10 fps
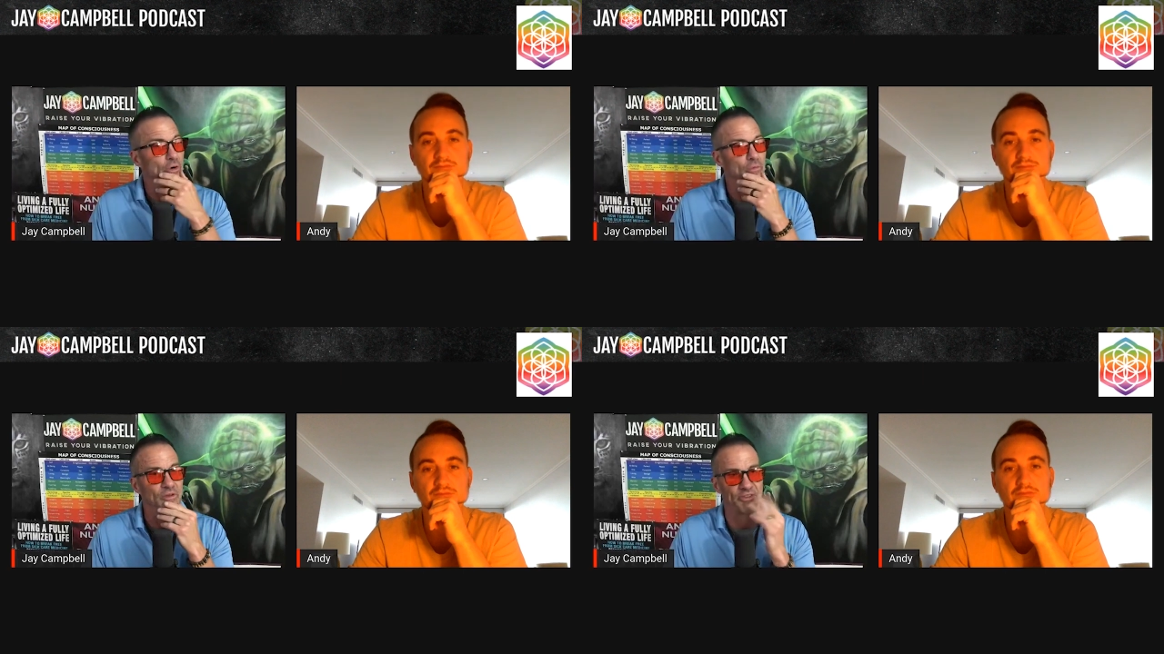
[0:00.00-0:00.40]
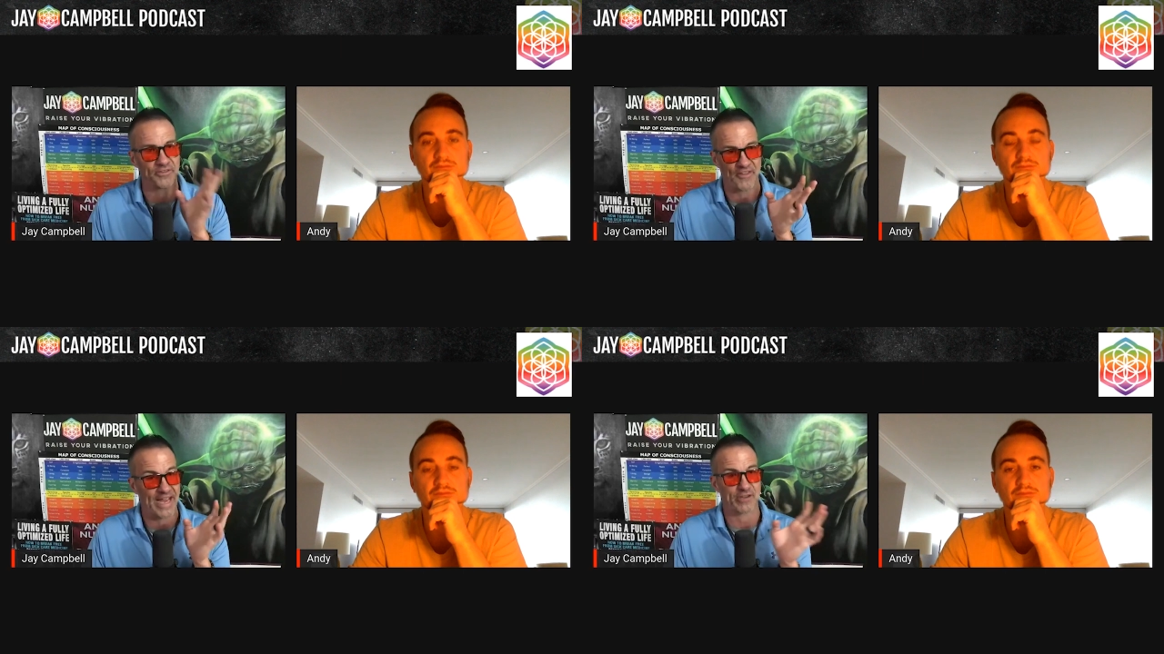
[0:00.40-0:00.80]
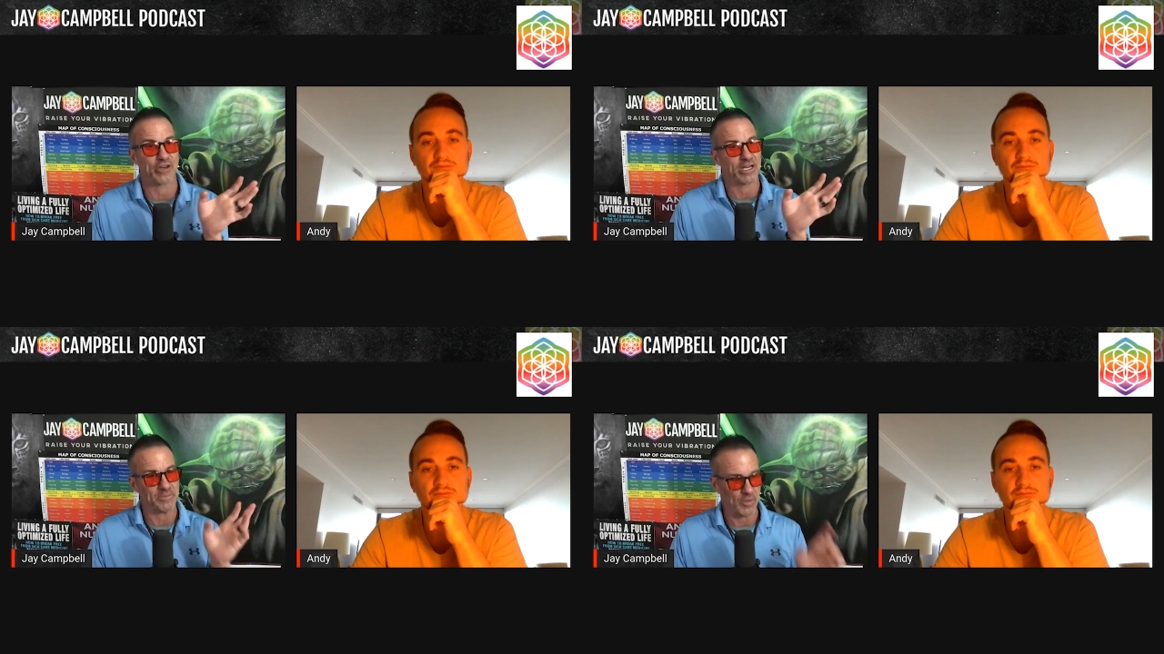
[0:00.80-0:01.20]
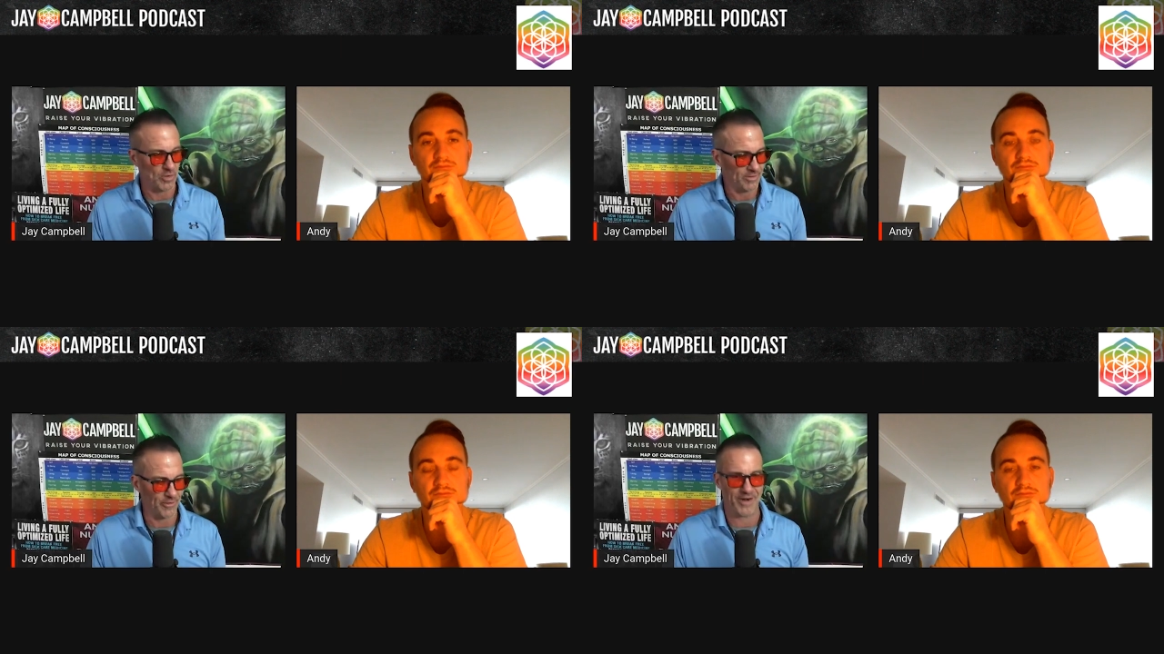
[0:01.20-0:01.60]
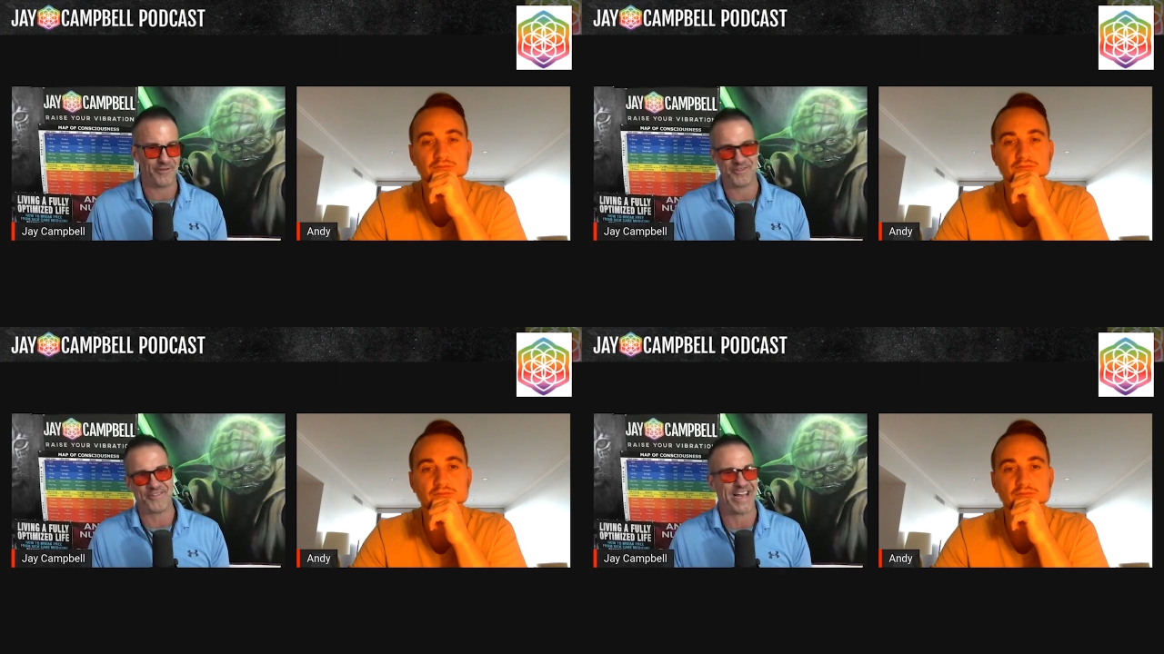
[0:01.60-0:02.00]
Speaker 1: This is fact checkable, wherever the
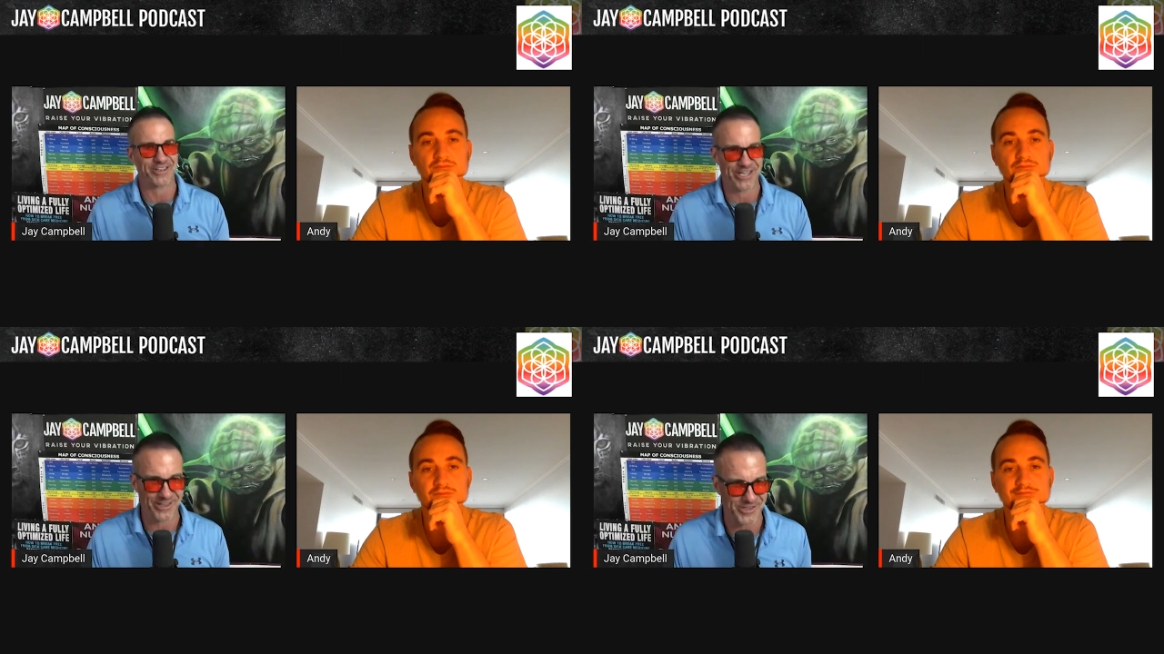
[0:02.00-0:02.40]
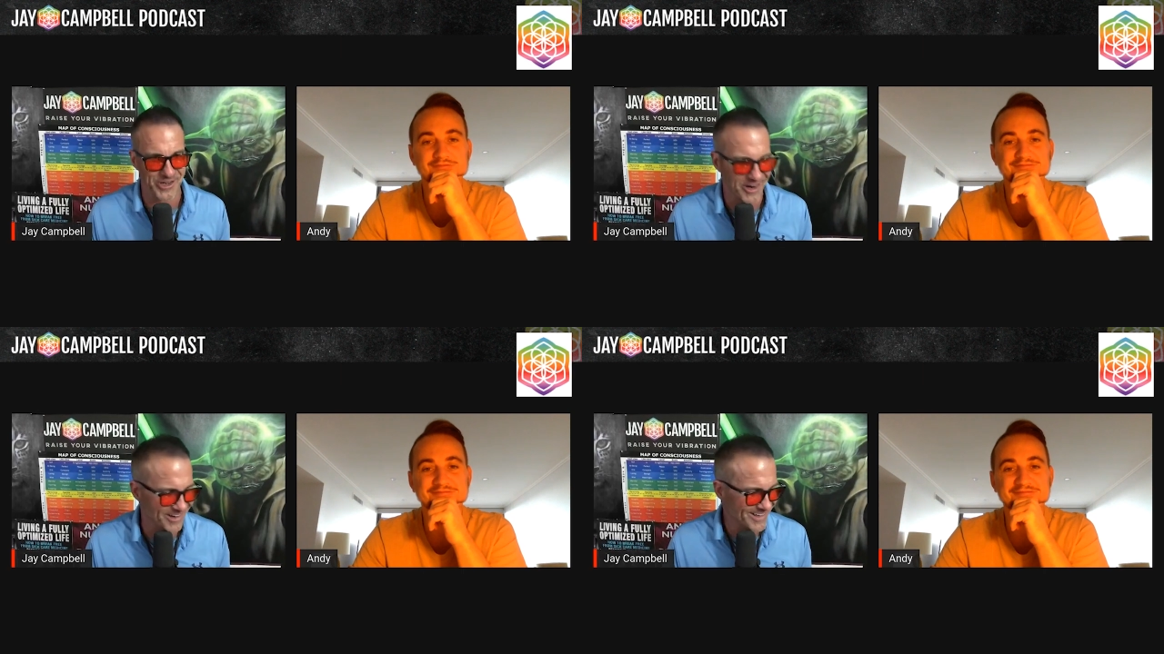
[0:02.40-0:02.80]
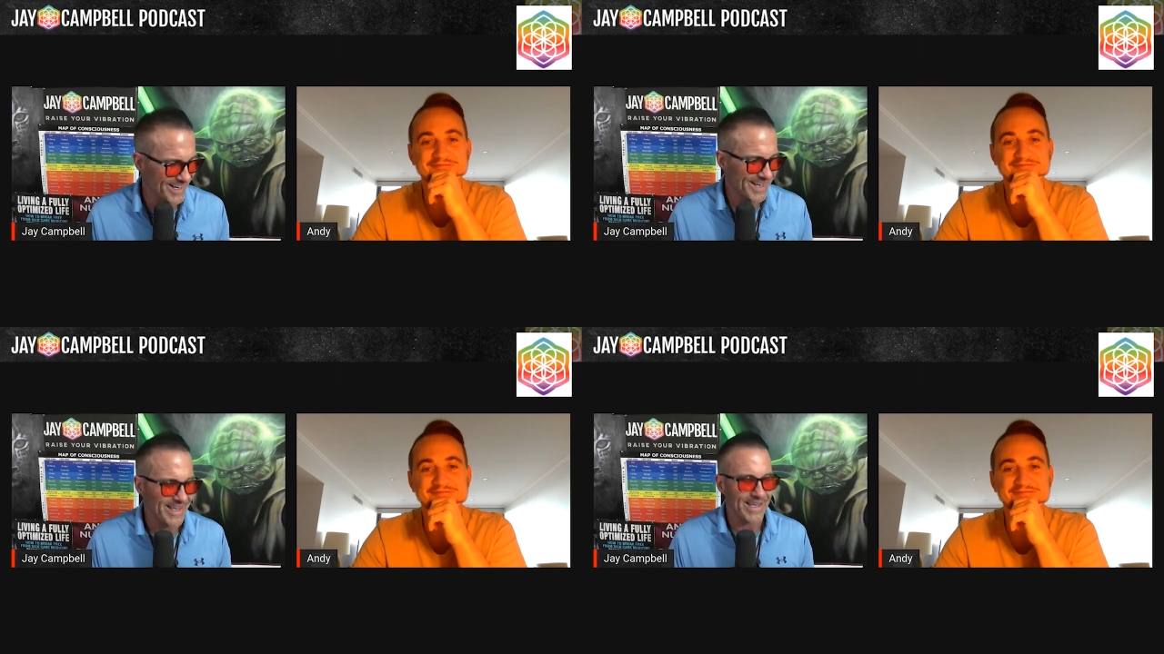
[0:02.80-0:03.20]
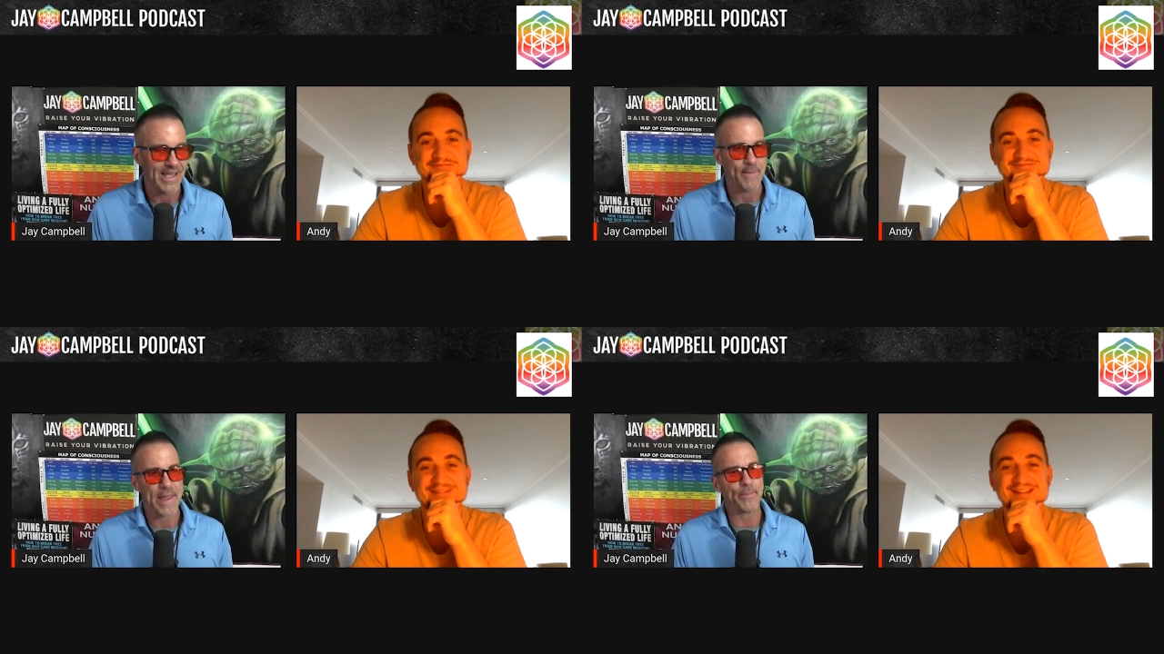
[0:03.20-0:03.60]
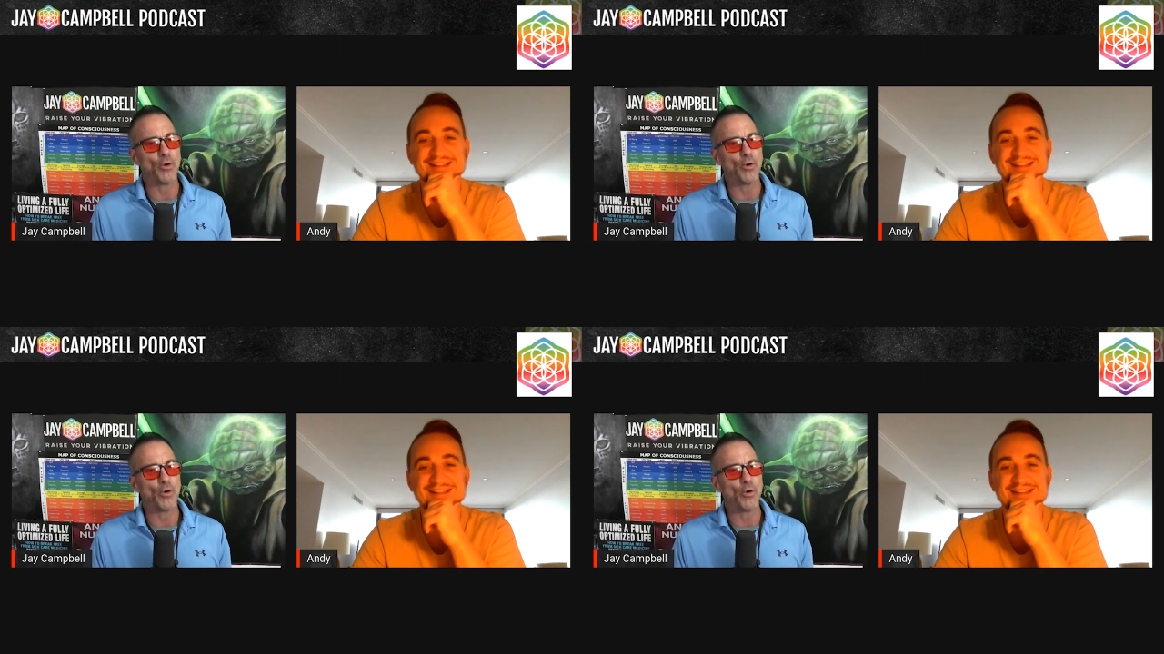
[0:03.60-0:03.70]
fact checkers are. People